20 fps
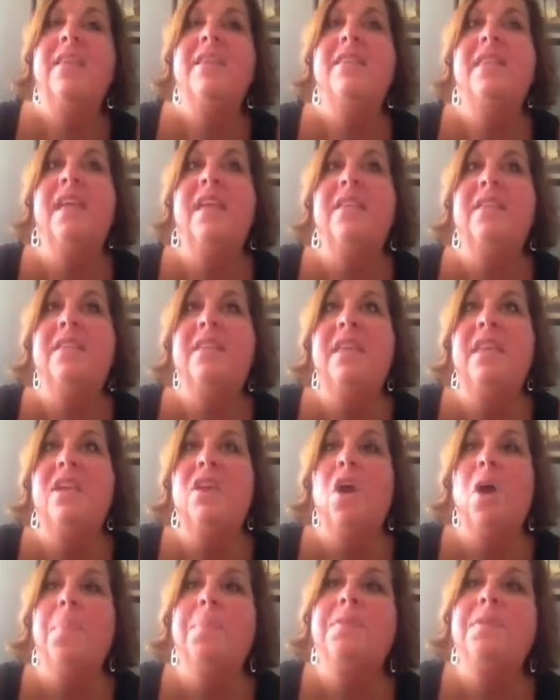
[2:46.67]
They
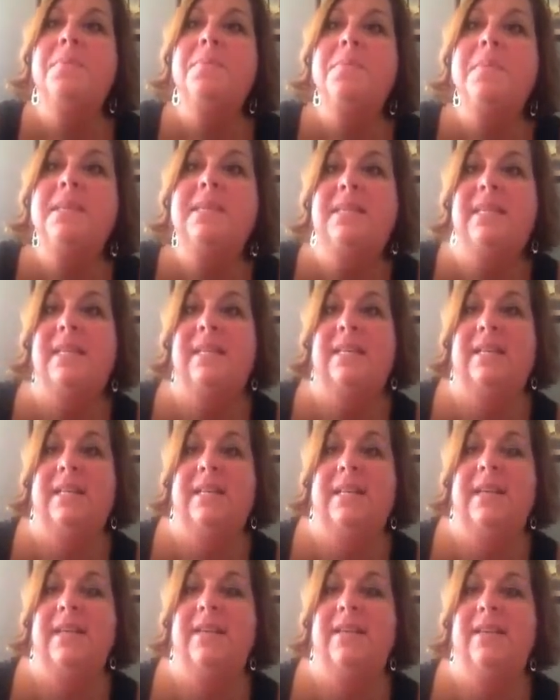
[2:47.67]
think
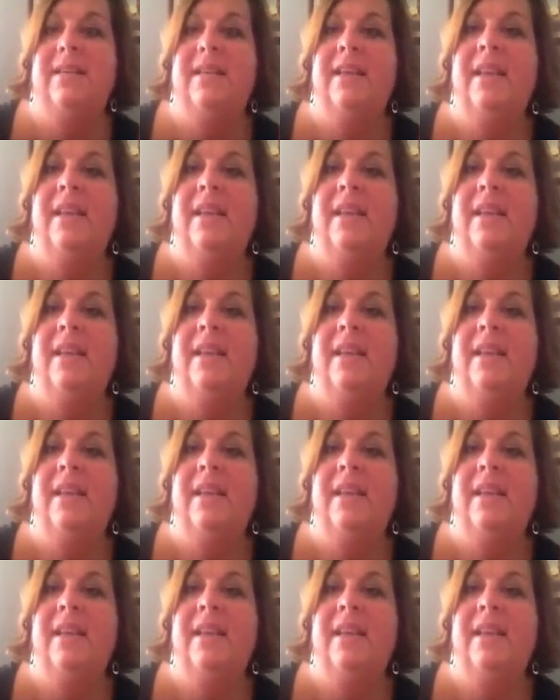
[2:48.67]
optimistically.